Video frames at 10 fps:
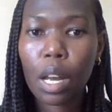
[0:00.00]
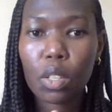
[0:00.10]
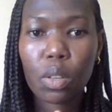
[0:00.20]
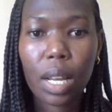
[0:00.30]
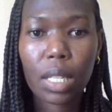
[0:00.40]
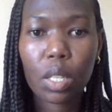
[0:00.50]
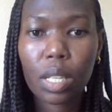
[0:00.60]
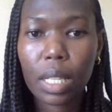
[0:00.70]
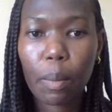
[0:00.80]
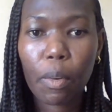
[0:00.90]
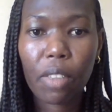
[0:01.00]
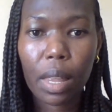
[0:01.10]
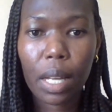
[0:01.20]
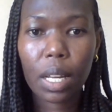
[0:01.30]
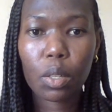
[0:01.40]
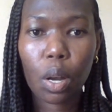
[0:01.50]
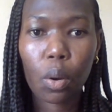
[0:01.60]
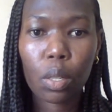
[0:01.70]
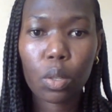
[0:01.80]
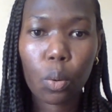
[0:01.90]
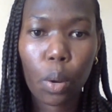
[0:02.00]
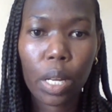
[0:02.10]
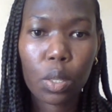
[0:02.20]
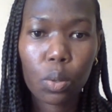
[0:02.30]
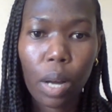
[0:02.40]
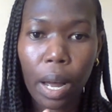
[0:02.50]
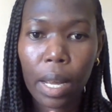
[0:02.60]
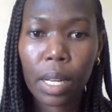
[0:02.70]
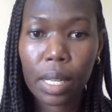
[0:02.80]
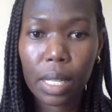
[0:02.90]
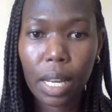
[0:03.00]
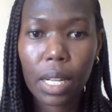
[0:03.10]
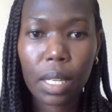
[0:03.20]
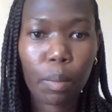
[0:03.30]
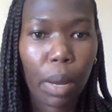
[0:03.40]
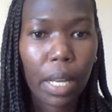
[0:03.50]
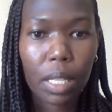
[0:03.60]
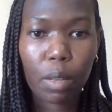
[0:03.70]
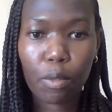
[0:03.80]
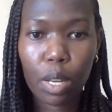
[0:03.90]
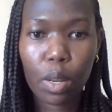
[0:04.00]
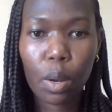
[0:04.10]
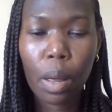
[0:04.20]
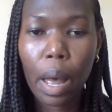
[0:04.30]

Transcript: So those are some of the things that we are going to go into in details in my next video.